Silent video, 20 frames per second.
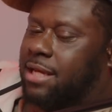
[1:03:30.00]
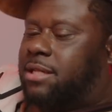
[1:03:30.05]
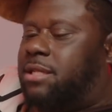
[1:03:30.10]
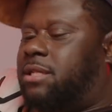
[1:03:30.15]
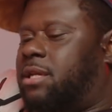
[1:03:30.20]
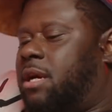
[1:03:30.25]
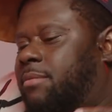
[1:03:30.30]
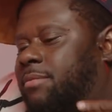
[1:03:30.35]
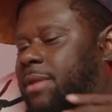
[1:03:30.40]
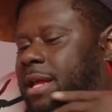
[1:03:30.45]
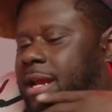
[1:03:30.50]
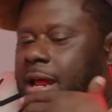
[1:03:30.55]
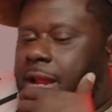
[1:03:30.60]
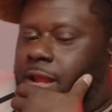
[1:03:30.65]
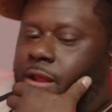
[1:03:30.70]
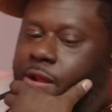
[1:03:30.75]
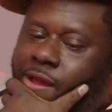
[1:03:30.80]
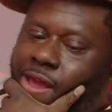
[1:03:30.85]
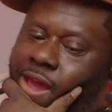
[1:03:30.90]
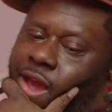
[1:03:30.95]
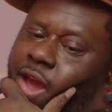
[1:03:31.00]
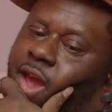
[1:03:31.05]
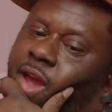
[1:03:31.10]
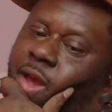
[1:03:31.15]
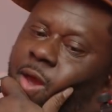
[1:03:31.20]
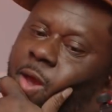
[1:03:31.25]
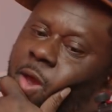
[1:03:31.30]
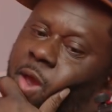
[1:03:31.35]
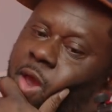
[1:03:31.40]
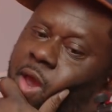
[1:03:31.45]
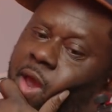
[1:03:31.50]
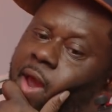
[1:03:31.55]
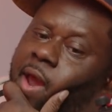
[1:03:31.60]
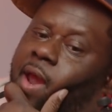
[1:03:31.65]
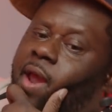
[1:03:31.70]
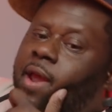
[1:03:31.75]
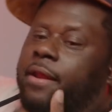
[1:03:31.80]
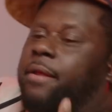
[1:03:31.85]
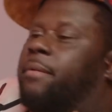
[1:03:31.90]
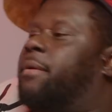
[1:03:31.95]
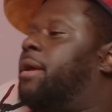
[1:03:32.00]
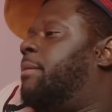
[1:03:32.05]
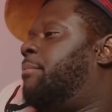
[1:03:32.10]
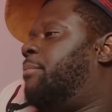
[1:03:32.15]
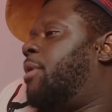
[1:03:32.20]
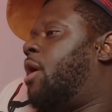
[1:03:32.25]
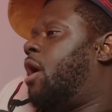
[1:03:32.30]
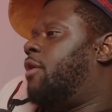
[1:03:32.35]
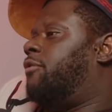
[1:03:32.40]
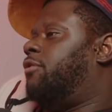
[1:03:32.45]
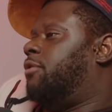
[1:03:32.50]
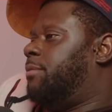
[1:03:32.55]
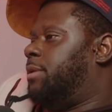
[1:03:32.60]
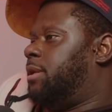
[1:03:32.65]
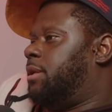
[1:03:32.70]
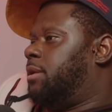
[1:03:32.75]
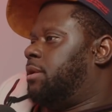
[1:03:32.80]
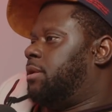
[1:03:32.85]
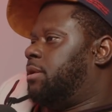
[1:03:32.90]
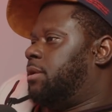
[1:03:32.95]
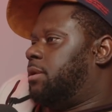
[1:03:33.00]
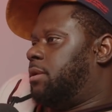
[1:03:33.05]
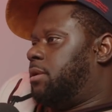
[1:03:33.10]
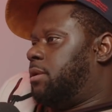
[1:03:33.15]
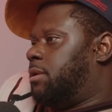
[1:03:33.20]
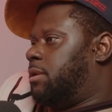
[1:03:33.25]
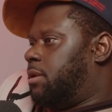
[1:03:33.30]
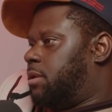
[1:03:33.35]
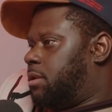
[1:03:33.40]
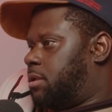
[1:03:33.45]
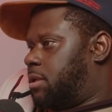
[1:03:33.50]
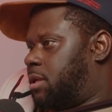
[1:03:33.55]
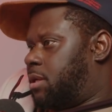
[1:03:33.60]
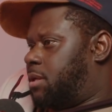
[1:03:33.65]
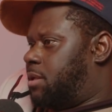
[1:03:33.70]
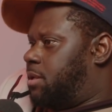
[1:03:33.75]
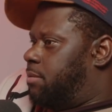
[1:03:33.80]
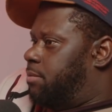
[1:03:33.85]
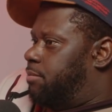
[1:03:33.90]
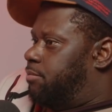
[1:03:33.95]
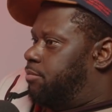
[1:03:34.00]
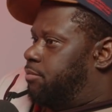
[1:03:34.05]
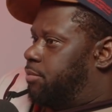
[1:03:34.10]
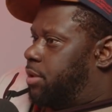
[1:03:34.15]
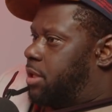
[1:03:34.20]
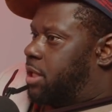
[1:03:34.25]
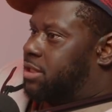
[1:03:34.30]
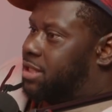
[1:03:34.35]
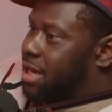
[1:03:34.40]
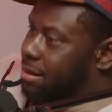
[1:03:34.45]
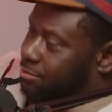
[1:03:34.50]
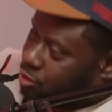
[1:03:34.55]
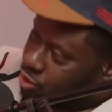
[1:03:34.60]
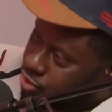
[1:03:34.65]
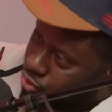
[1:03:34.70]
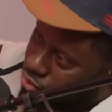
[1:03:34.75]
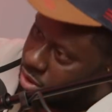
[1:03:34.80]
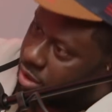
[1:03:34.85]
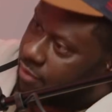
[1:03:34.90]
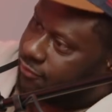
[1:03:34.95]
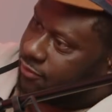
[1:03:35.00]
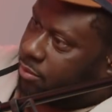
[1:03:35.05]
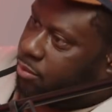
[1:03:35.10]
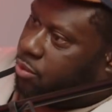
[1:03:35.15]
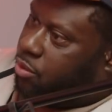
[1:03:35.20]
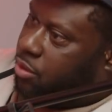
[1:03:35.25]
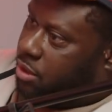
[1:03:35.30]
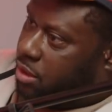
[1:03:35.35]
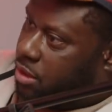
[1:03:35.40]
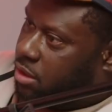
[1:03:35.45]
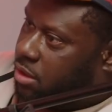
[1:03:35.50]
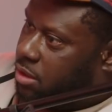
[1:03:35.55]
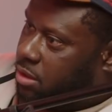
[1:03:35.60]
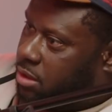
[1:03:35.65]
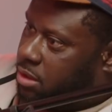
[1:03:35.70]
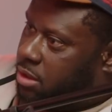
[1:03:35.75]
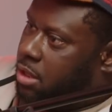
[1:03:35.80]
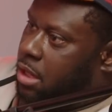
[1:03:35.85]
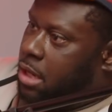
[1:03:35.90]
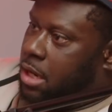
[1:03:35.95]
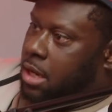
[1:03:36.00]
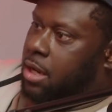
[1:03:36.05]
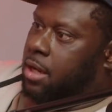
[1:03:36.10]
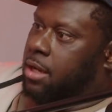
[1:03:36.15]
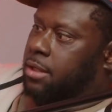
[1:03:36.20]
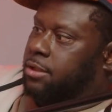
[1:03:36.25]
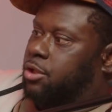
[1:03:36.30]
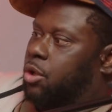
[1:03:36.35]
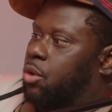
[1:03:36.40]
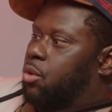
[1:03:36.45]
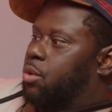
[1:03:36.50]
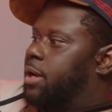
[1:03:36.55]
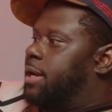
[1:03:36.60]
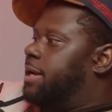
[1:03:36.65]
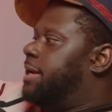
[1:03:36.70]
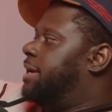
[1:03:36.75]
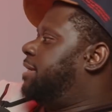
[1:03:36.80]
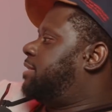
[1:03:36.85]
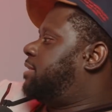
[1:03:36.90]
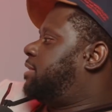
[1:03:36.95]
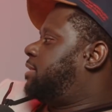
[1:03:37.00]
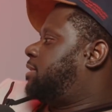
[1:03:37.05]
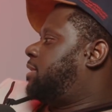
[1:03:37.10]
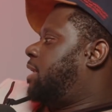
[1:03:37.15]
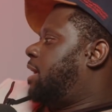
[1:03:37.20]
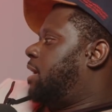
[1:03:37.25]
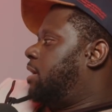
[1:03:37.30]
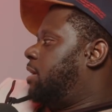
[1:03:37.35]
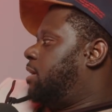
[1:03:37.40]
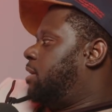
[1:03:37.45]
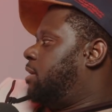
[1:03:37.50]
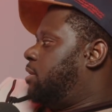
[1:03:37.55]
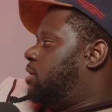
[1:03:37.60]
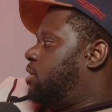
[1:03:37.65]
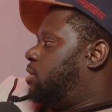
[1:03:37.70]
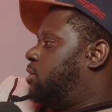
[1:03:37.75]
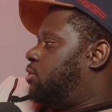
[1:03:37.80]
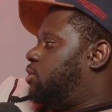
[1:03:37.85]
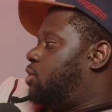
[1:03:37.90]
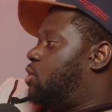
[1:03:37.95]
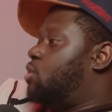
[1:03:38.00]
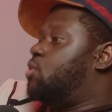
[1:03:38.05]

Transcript: something that I look at, and it, it bothers me because I'm too comfortable in the hood. So it's just like, do you